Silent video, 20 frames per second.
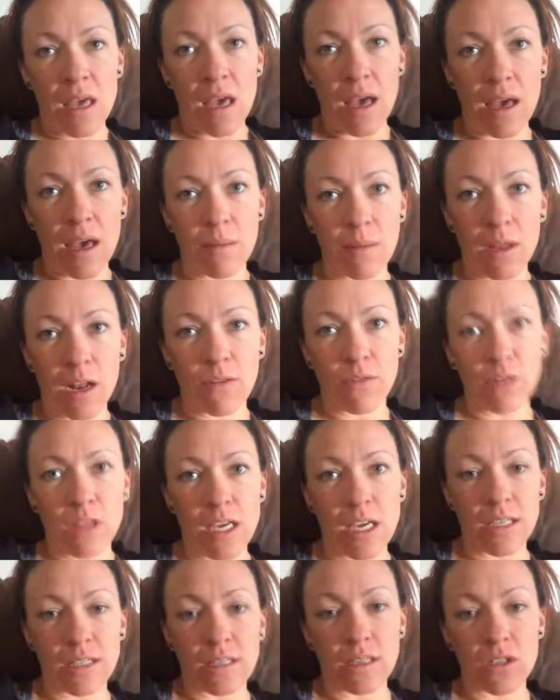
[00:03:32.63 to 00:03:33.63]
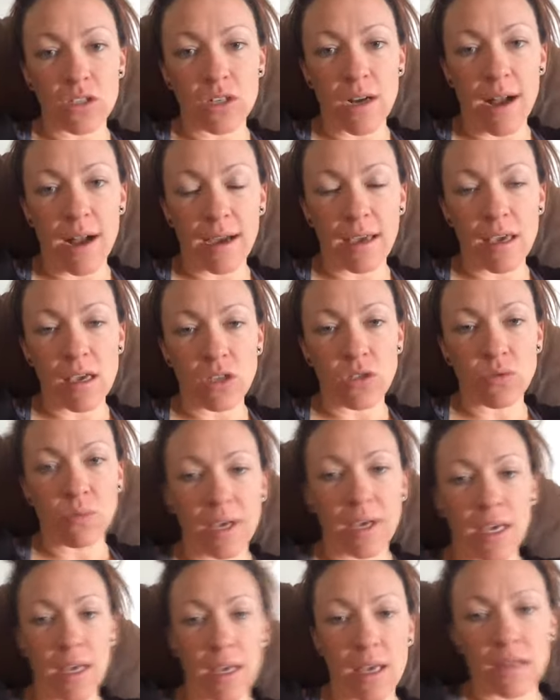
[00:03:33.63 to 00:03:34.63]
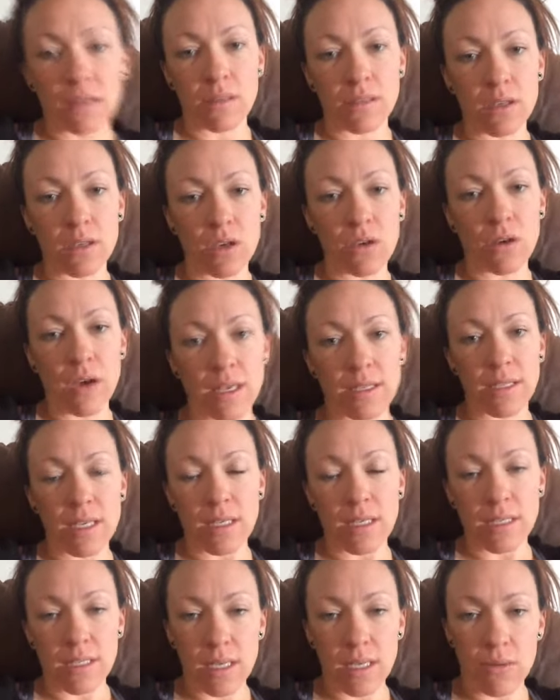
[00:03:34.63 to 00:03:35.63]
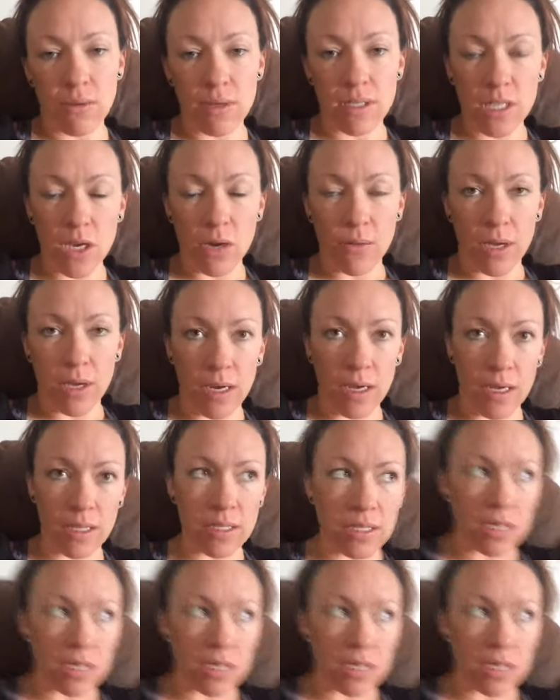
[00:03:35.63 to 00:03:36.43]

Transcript: um, that everything's on track each week and so you guys can see what's going on.